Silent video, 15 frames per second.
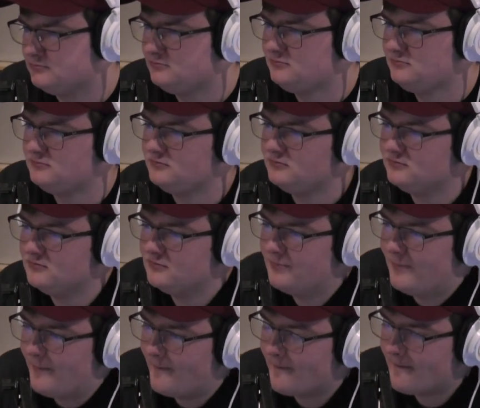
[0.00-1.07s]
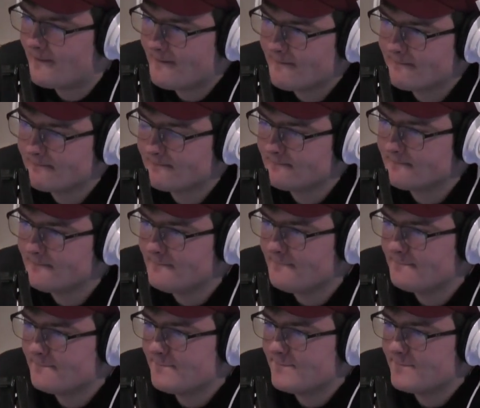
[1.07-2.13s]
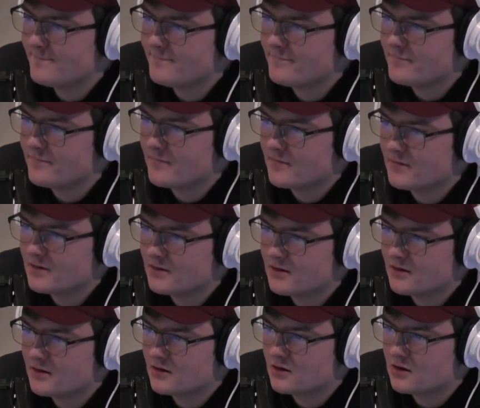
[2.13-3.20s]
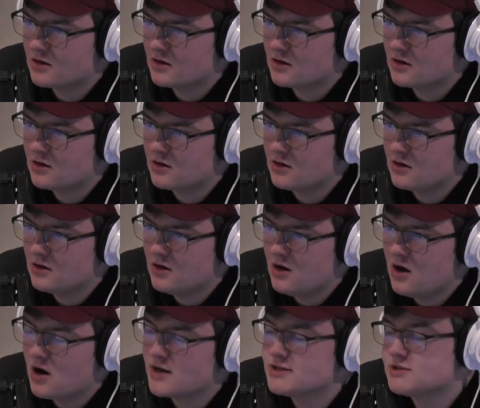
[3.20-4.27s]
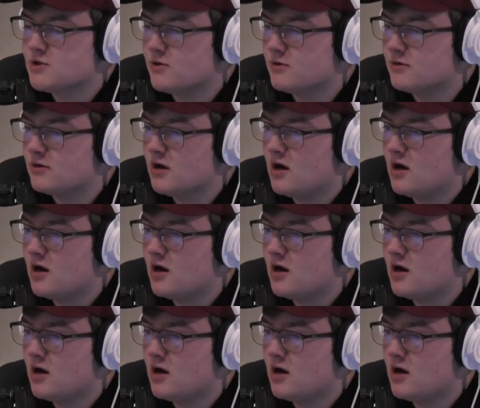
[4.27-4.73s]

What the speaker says: I know they probably don't have like a heat, but is there a time of year that they produce more?